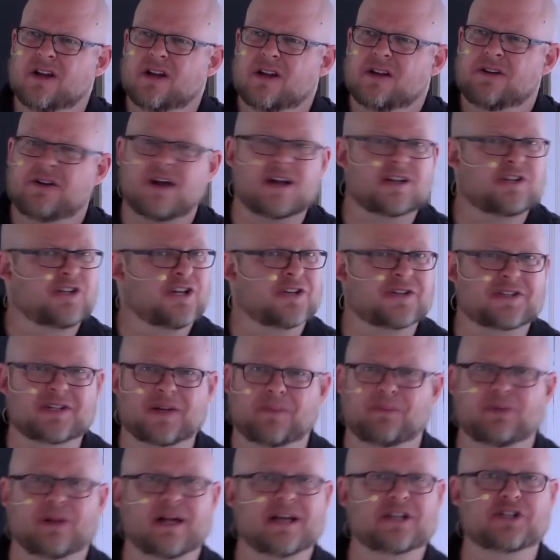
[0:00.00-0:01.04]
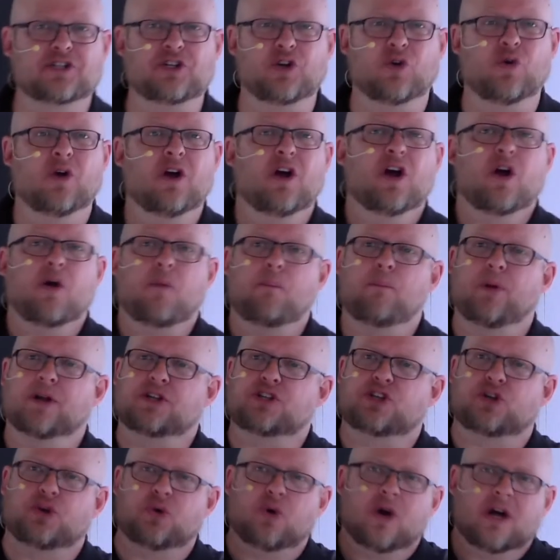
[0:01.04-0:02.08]
Not just to bless you, but
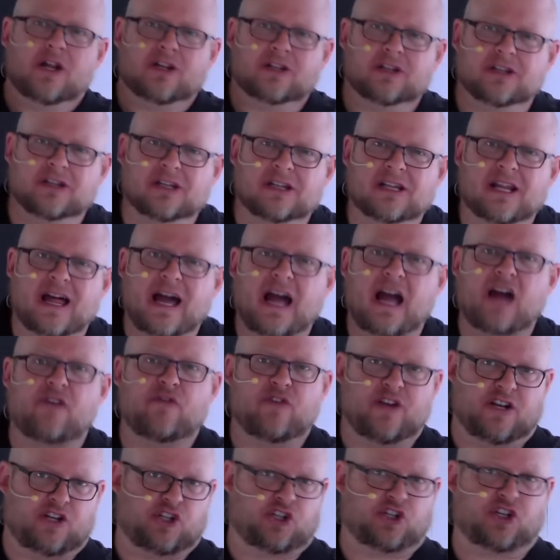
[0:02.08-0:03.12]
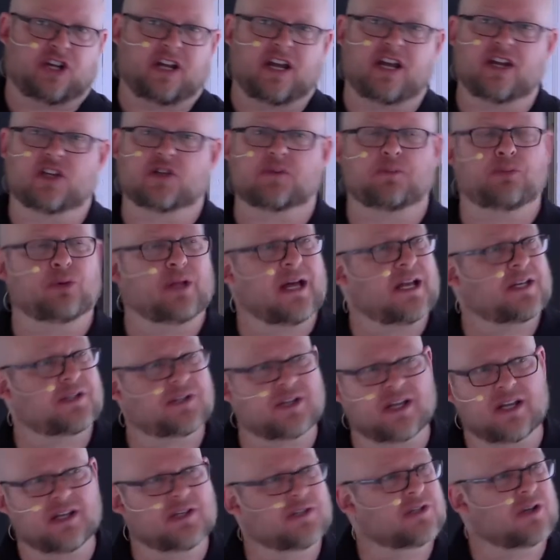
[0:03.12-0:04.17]
to lavish his
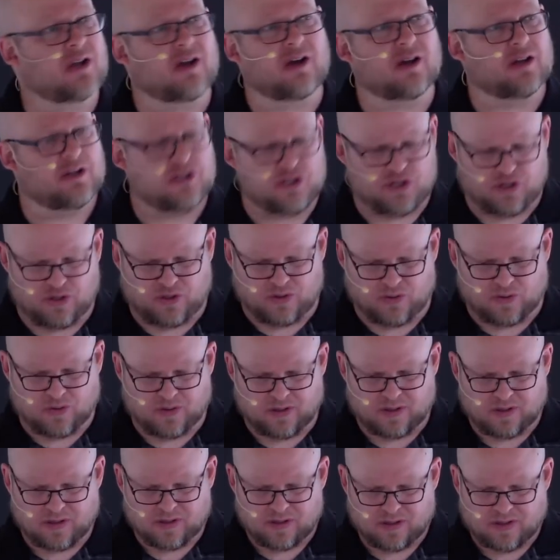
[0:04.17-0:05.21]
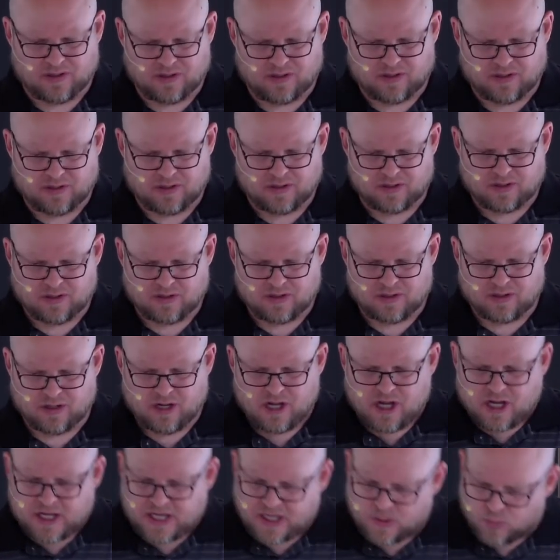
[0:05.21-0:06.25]
blessings on you.
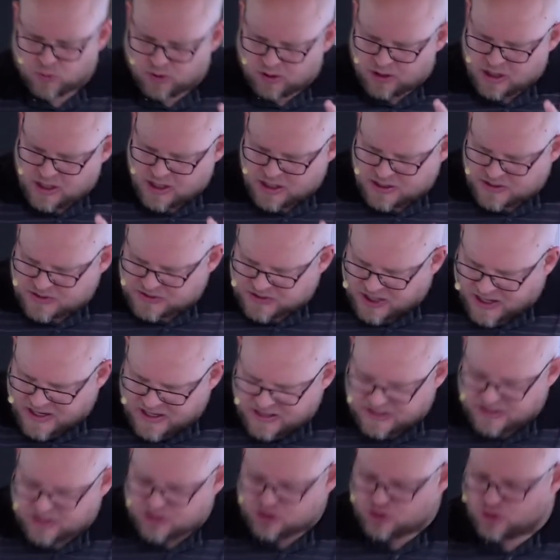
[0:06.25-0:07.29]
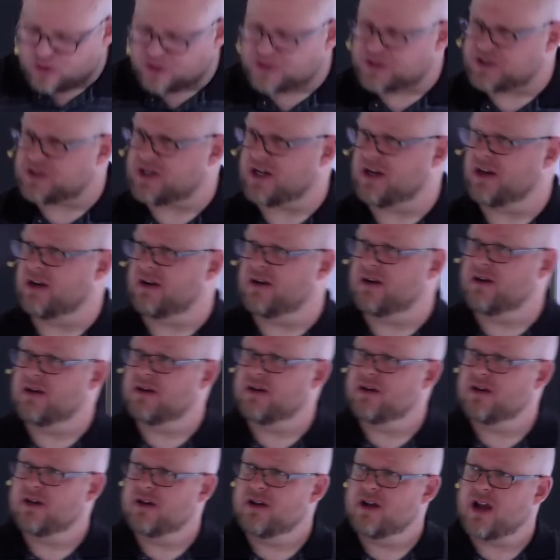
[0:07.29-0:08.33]
He will take your sin
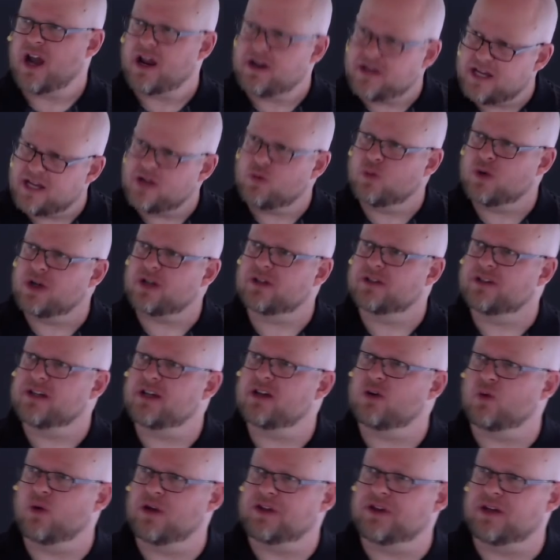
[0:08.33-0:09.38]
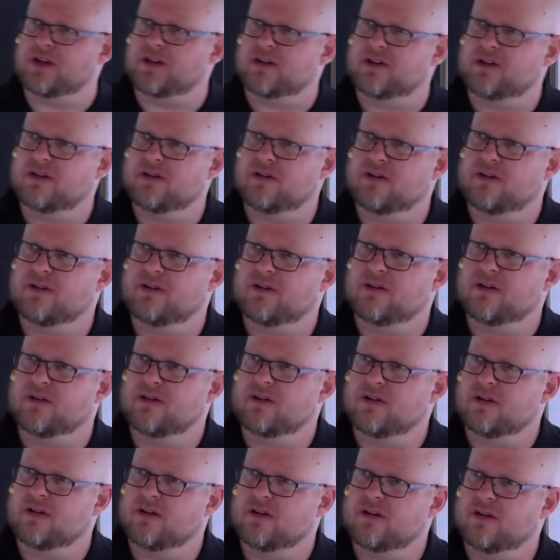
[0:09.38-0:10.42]
and he will deal with it
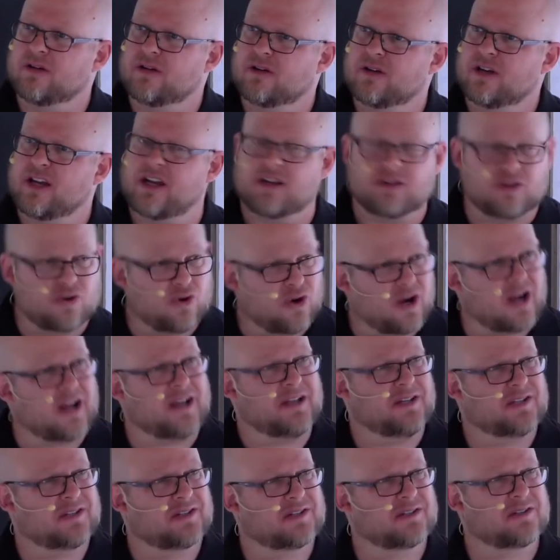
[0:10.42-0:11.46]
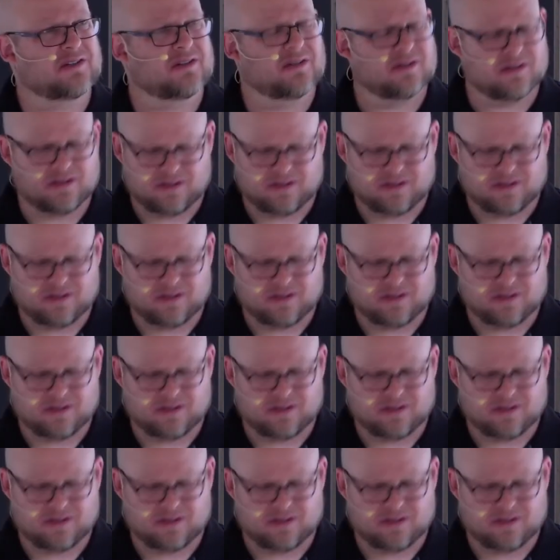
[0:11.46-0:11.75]
in Christ.